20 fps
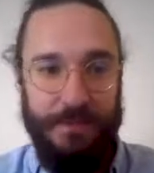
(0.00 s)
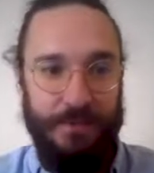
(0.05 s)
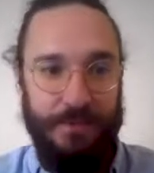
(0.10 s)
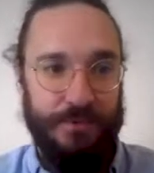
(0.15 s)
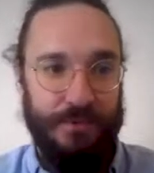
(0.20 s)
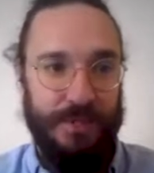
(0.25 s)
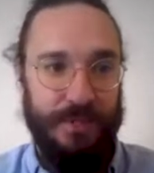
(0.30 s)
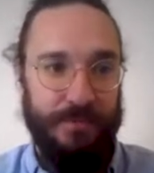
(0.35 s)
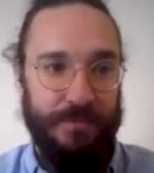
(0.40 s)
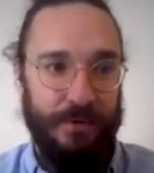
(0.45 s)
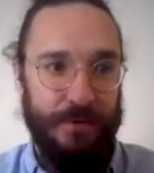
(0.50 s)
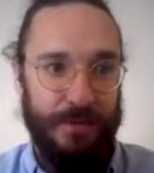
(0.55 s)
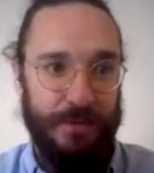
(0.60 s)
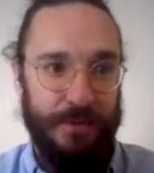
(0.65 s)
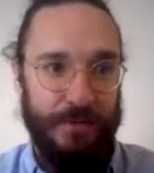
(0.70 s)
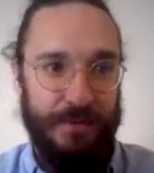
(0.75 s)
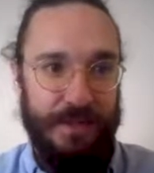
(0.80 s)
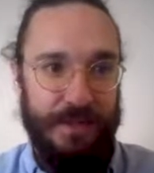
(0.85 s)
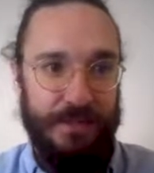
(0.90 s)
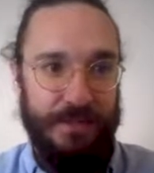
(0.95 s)
a stream for
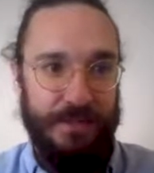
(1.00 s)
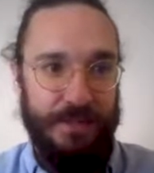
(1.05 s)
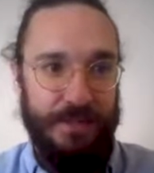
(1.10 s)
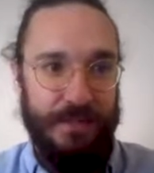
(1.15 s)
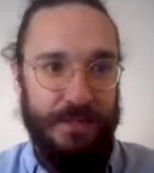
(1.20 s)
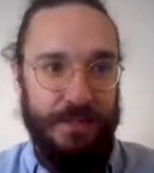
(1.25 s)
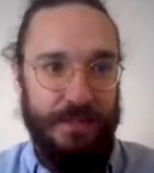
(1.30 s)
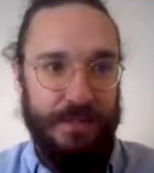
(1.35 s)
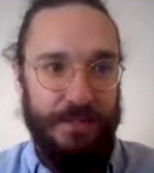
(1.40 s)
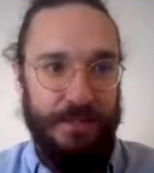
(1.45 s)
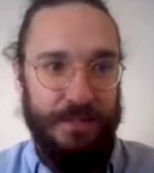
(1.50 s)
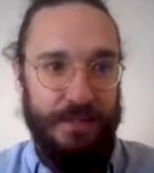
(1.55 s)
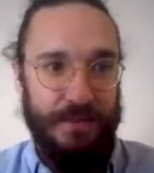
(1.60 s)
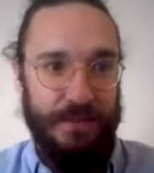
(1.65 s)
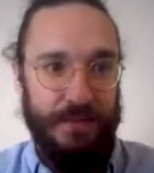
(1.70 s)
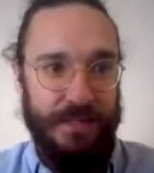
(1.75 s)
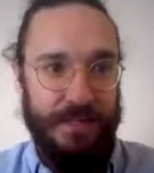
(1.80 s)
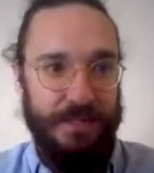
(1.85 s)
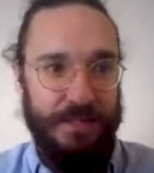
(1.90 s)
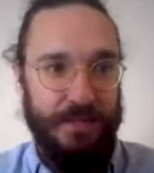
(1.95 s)
new events.
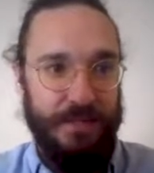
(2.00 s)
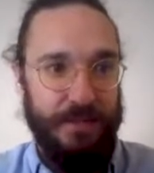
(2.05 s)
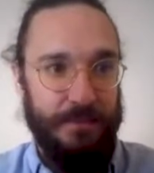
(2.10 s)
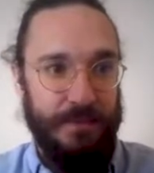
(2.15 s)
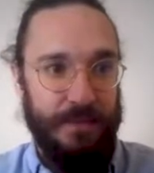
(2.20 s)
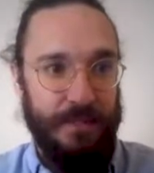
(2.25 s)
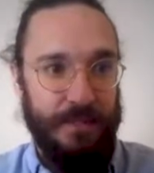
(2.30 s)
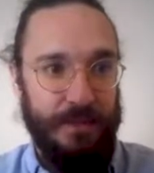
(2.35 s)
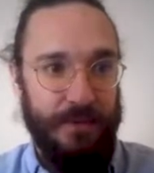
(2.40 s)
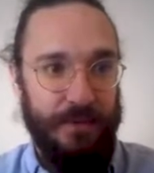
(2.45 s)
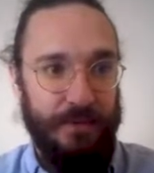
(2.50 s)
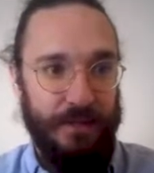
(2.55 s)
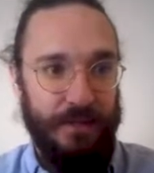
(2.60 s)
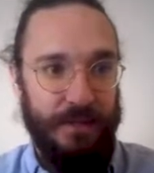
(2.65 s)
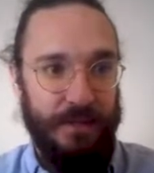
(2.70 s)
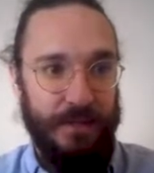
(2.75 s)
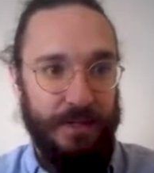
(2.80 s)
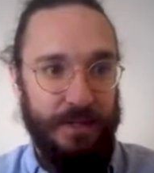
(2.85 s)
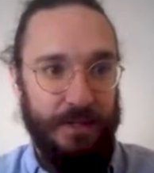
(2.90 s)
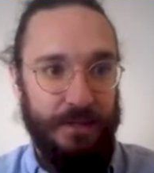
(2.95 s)
So that's going to be over
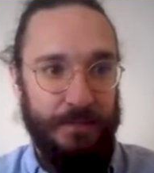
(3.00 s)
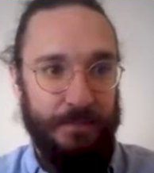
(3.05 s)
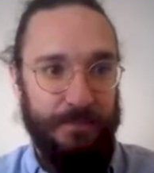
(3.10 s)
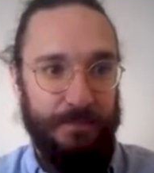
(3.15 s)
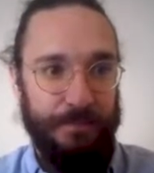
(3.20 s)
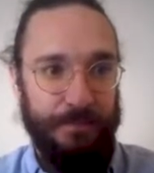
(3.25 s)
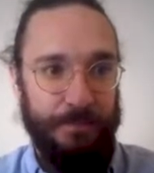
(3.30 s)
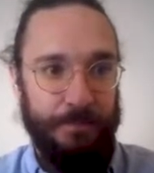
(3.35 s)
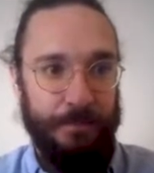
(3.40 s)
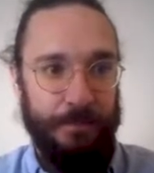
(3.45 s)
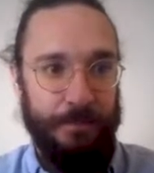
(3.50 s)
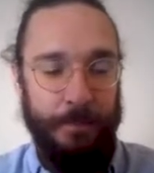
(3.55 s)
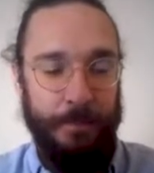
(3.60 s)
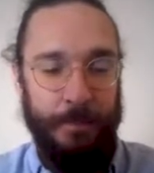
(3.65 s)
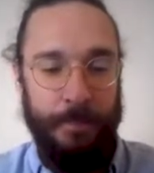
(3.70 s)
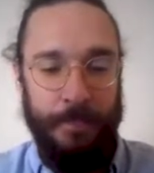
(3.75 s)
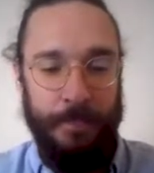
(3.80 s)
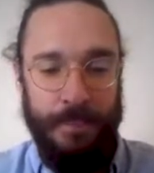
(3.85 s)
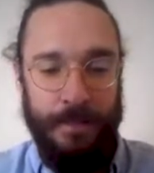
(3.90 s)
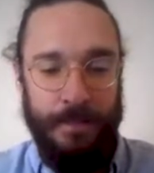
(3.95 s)
here.
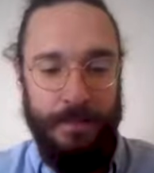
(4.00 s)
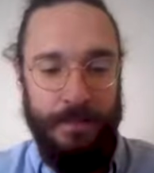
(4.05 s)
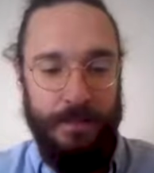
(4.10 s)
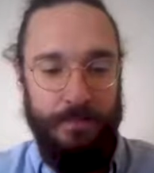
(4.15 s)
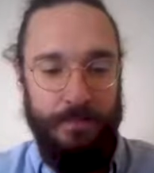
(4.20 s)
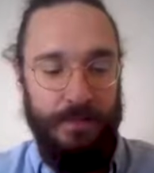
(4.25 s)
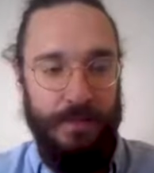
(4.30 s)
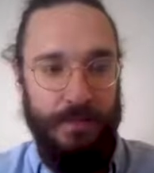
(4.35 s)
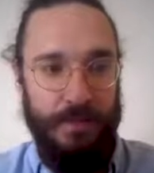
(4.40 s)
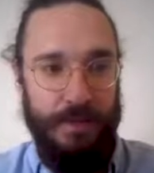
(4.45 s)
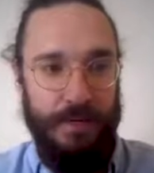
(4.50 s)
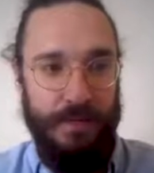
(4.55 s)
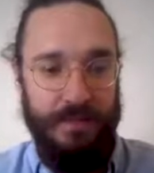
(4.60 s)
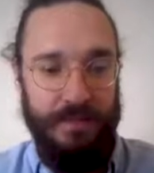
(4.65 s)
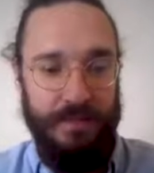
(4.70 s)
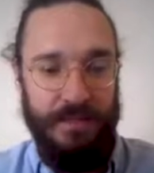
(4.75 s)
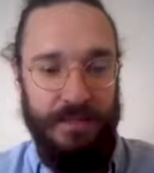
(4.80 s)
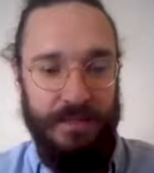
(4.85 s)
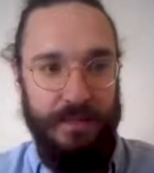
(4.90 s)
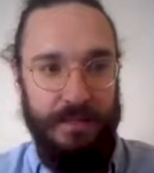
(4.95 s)
We want
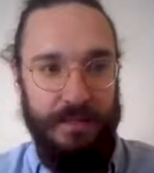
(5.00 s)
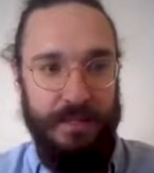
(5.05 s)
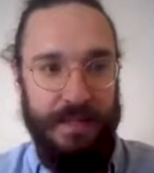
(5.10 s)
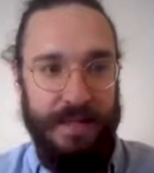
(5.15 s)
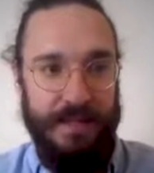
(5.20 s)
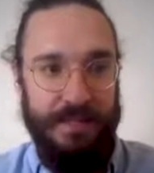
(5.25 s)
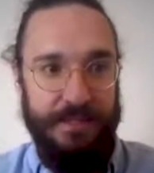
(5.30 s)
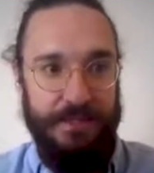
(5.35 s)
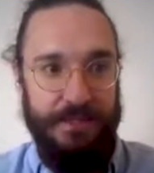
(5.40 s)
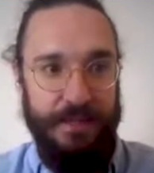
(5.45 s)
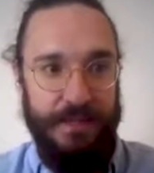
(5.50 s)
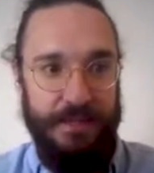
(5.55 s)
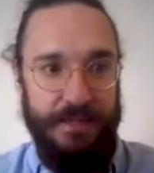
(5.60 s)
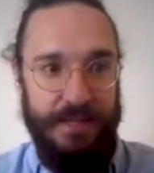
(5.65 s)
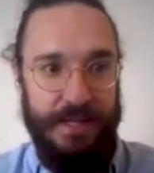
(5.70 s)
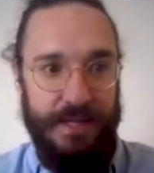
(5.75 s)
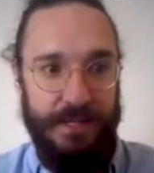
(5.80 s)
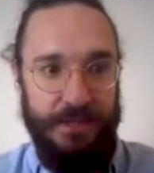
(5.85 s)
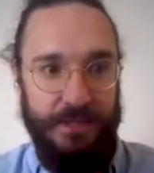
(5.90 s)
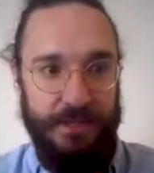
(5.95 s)
the last
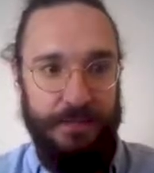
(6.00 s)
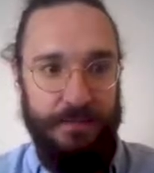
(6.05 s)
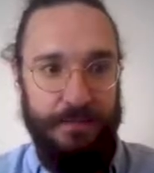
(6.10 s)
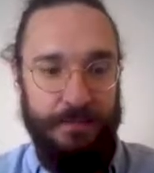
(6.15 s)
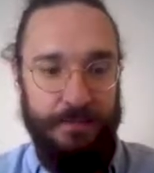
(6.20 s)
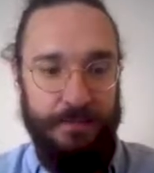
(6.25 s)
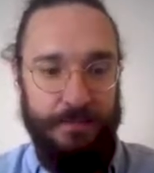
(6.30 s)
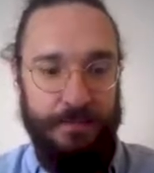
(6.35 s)
transaction.